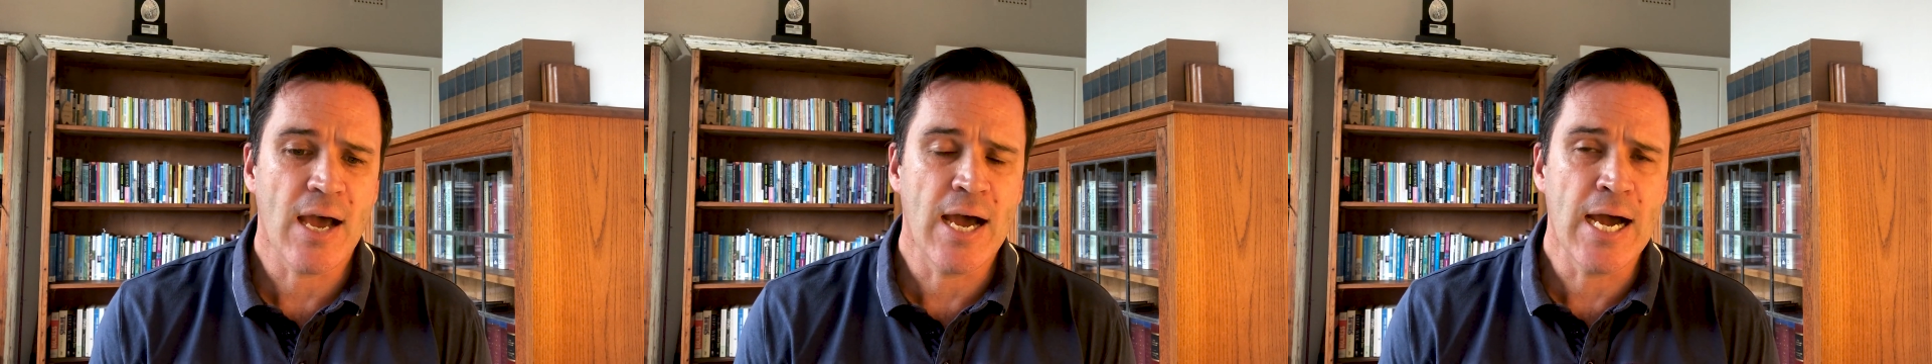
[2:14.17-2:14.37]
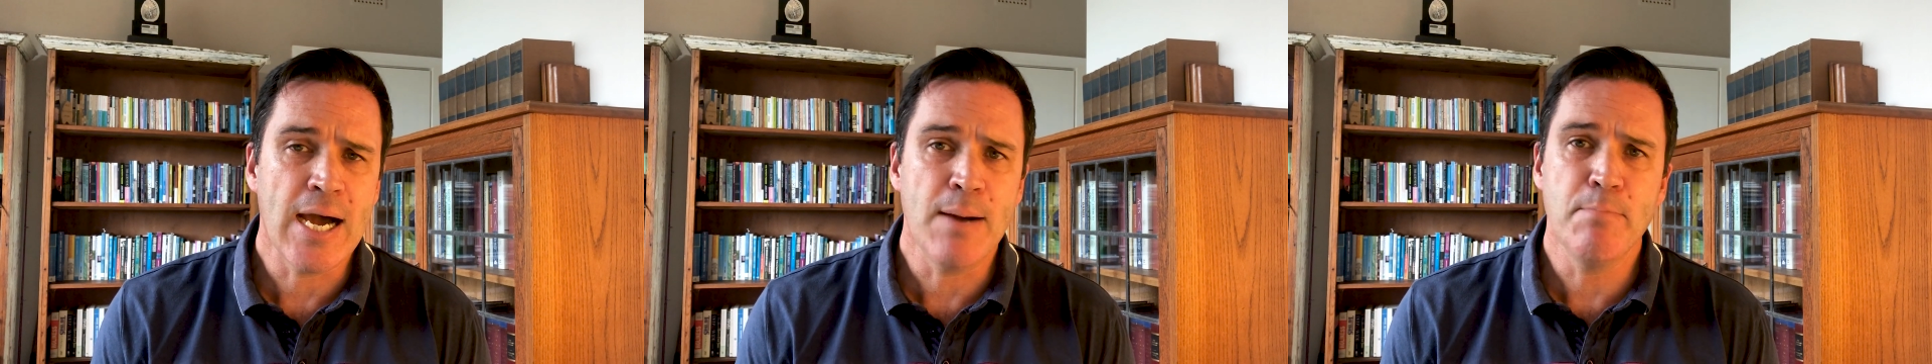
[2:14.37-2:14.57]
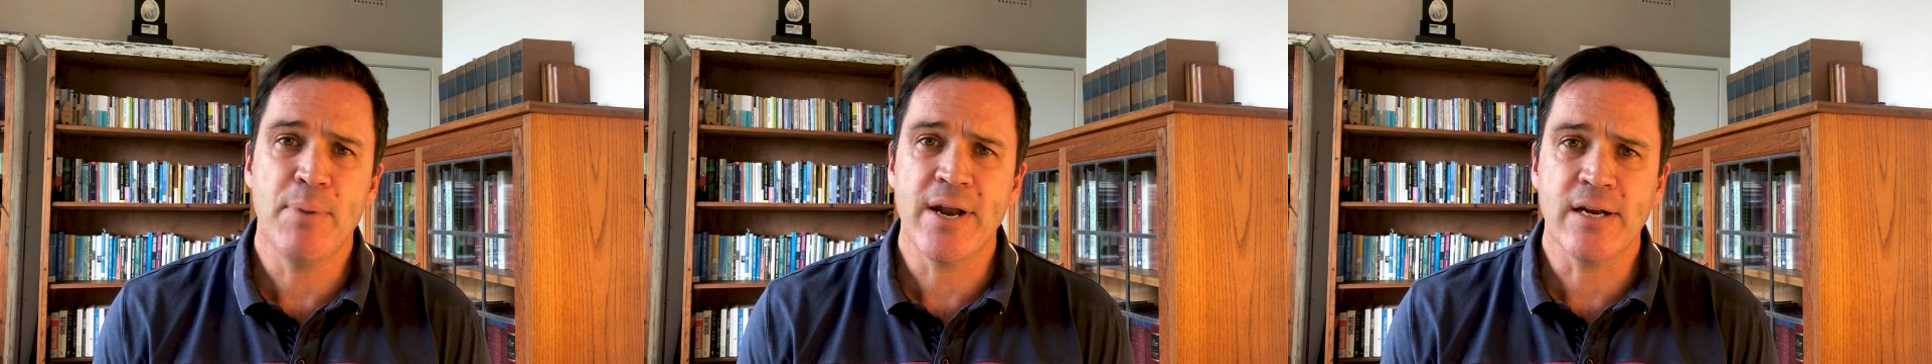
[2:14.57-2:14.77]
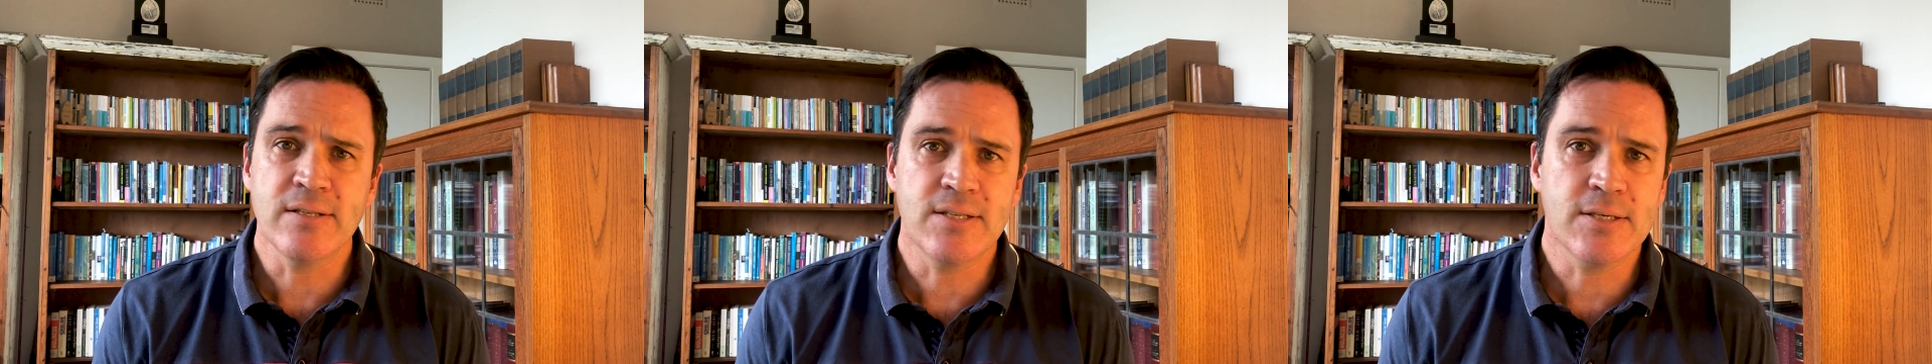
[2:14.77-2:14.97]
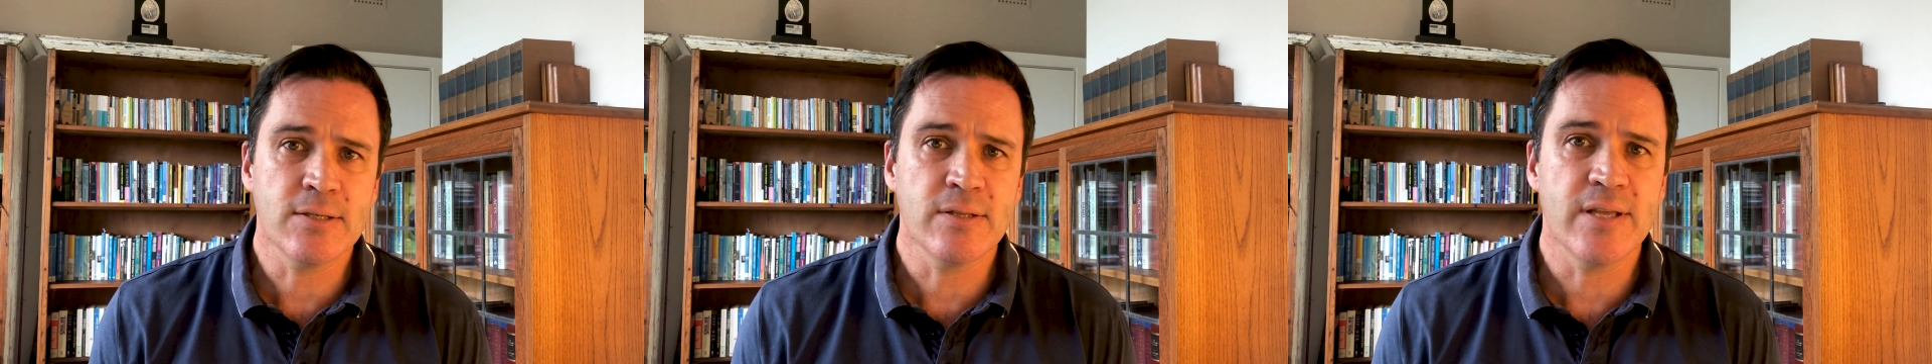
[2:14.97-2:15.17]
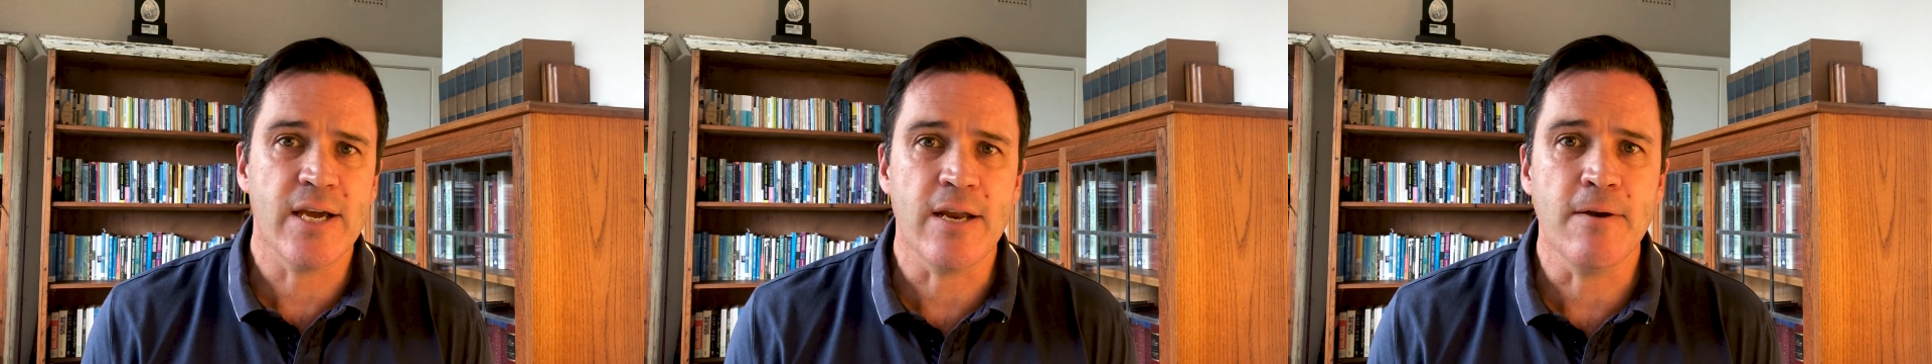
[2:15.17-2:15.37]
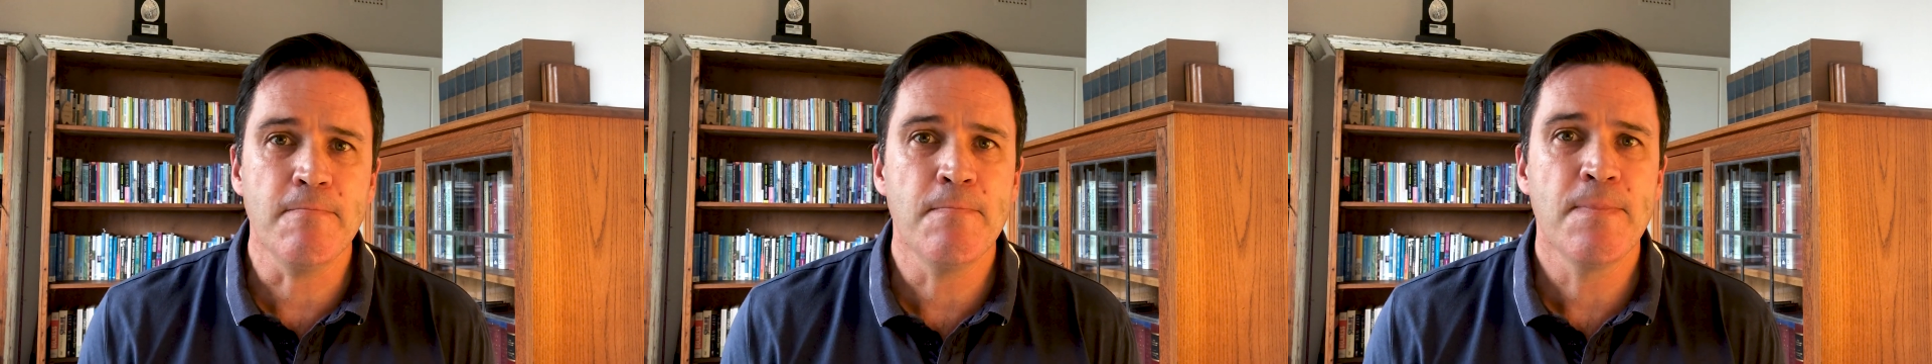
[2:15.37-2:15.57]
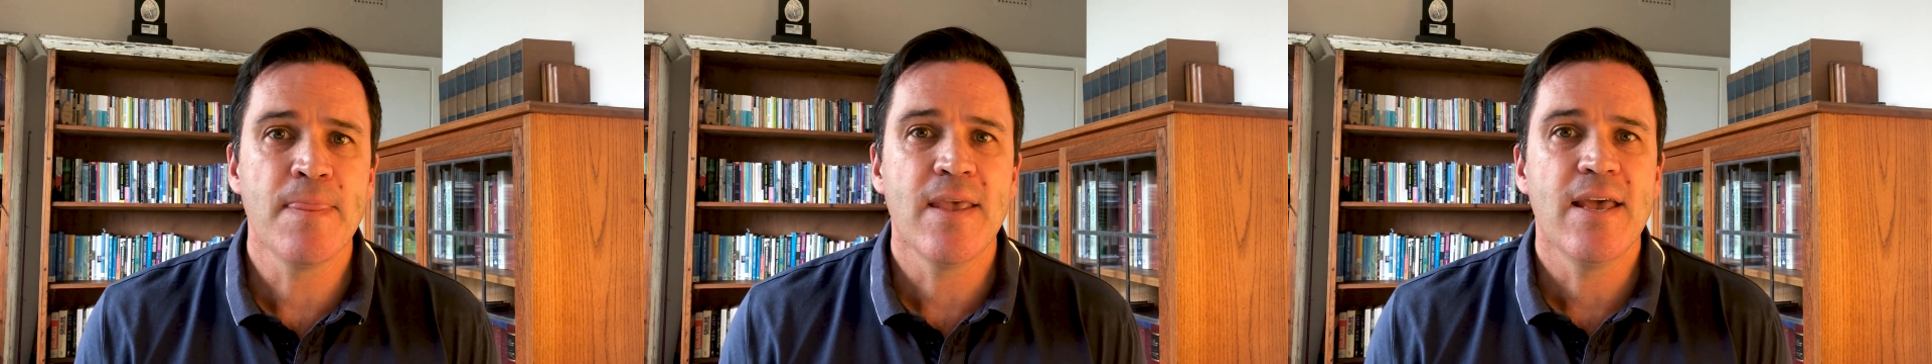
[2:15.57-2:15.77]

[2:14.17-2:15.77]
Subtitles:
But until then,